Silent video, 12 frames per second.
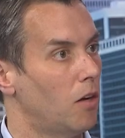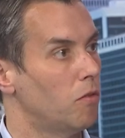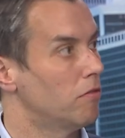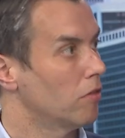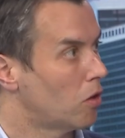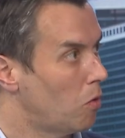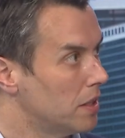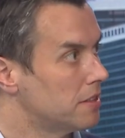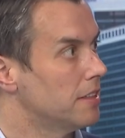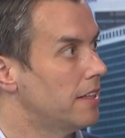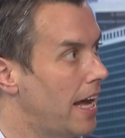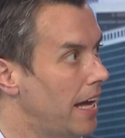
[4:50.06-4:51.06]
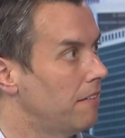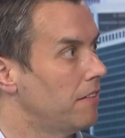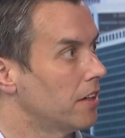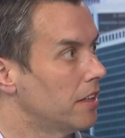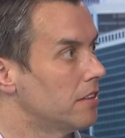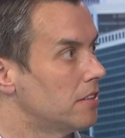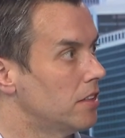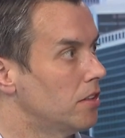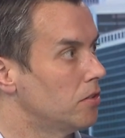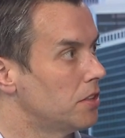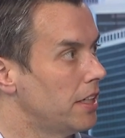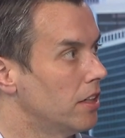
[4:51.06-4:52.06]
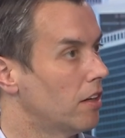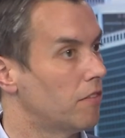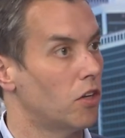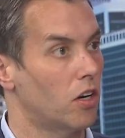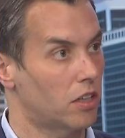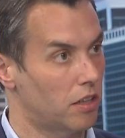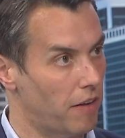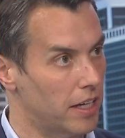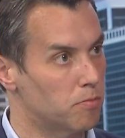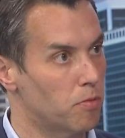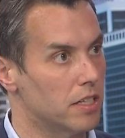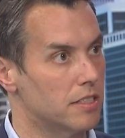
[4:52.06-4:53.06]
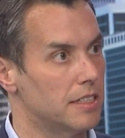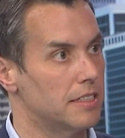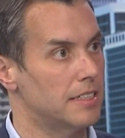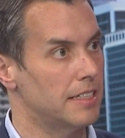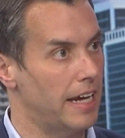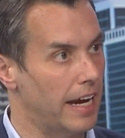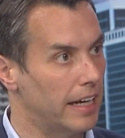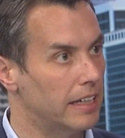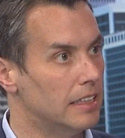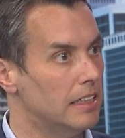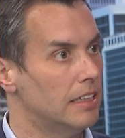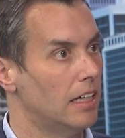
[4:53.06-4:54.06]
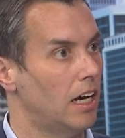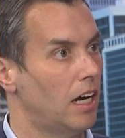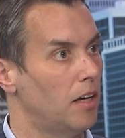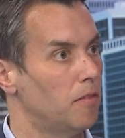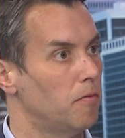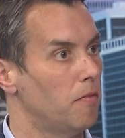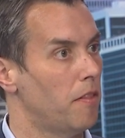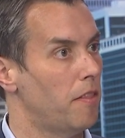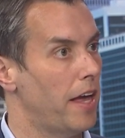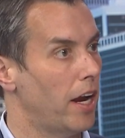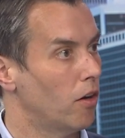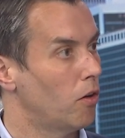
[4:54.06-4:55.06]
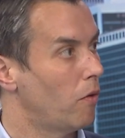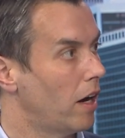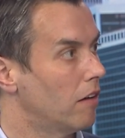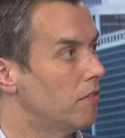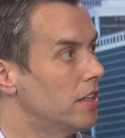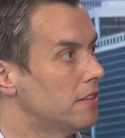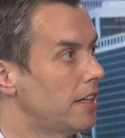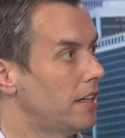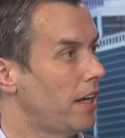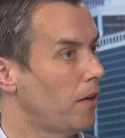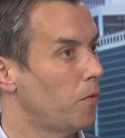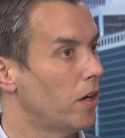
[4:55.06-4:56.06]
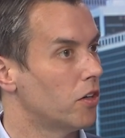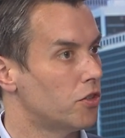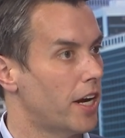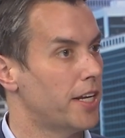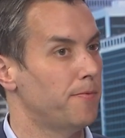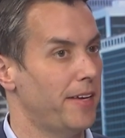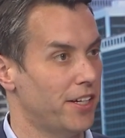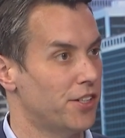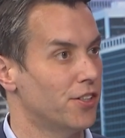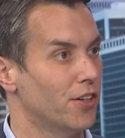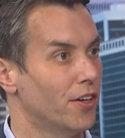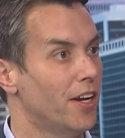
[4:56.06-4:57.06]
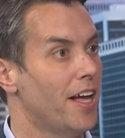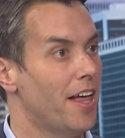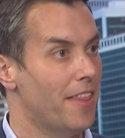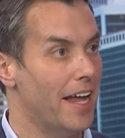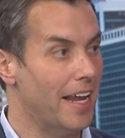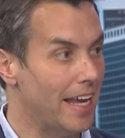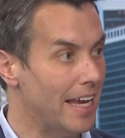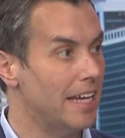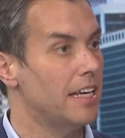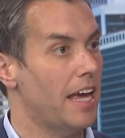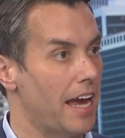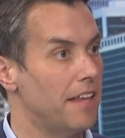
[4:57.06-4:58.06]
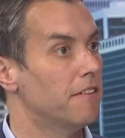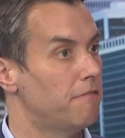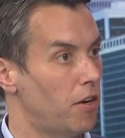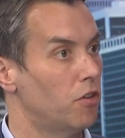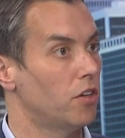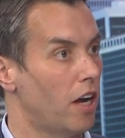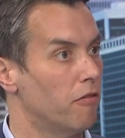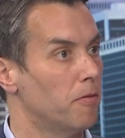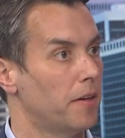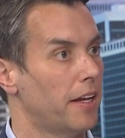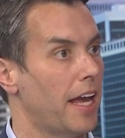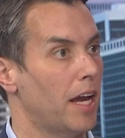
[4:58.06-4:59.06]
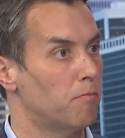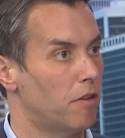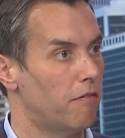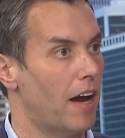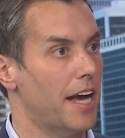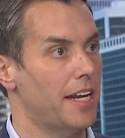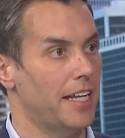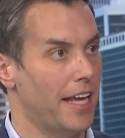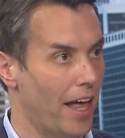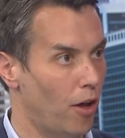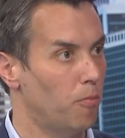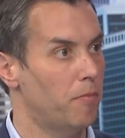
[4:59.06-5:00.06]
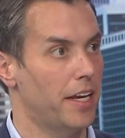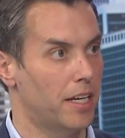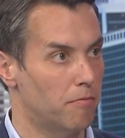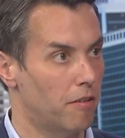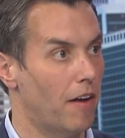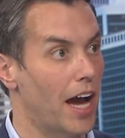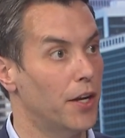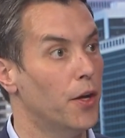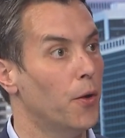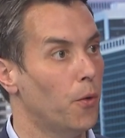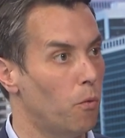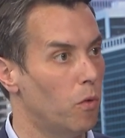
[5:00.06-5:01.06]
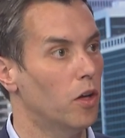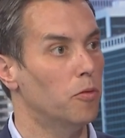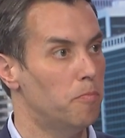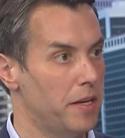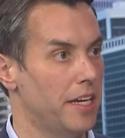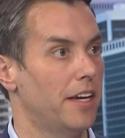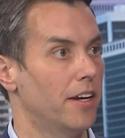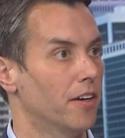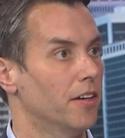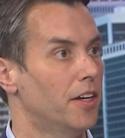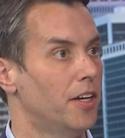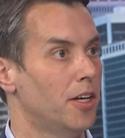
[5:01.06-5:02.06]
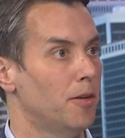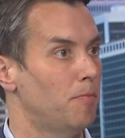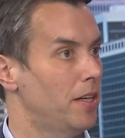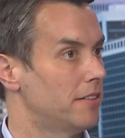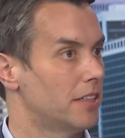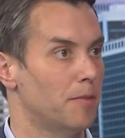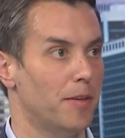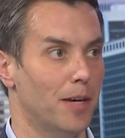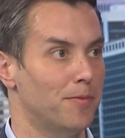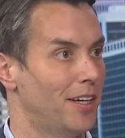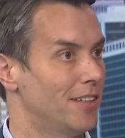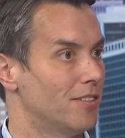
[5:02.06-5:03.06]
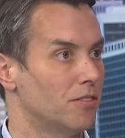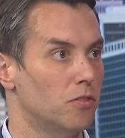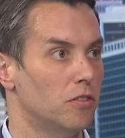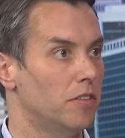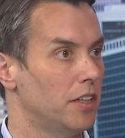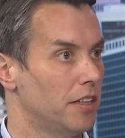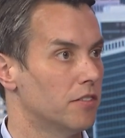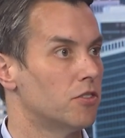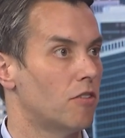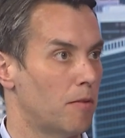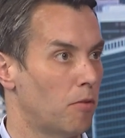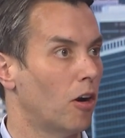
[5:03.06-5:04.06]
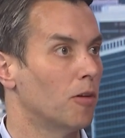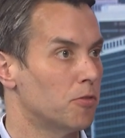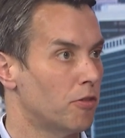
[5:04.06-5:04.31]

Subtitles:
We've requested that, and they're going to send those here. I've talked to the Vice President today. They are aware of this, and we are trying to make sure that any aid the federal government can provide, any help they can provide, will be here. But it's going to be up to us as Louisvillians to wrap our arms